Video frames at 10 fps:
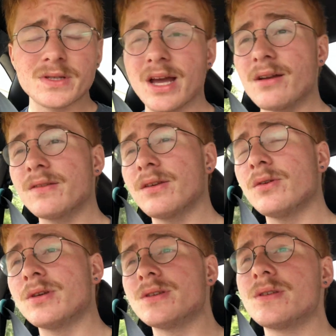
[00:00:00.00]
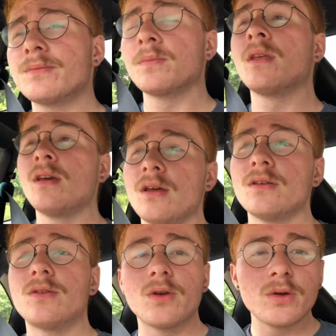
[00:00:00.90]
down to is,
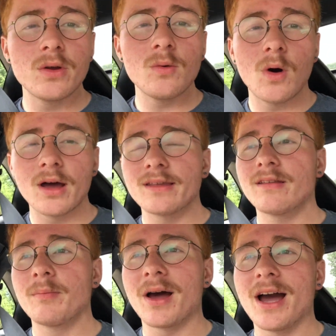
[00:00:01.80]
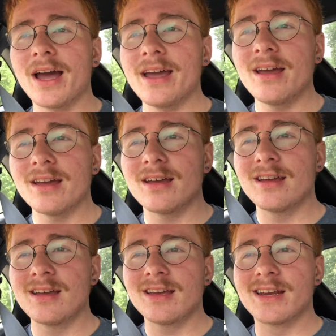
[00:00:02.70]
do you want to buy
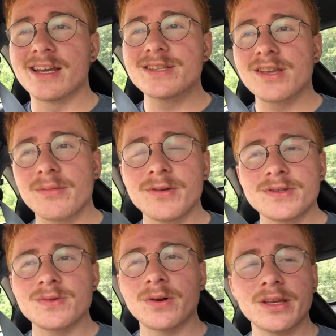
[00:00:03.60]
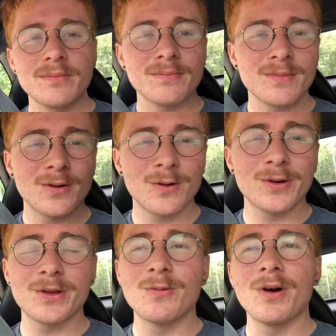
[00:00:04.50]
an SW20 or
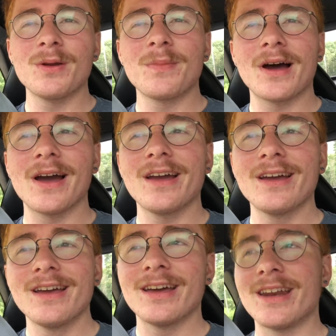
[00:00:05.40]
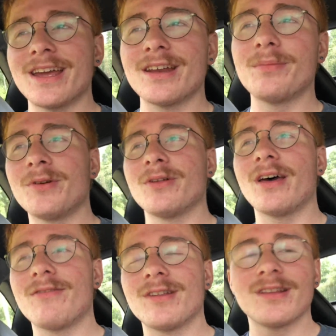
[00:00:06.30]
do you want to buy an
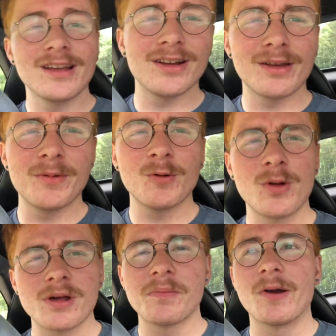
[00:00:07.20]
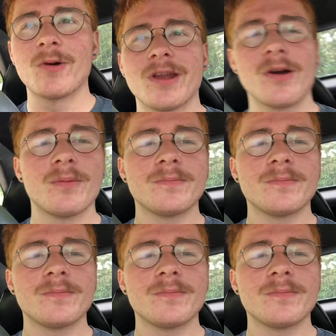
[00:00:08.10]
AW11? Here, let me roll up my window.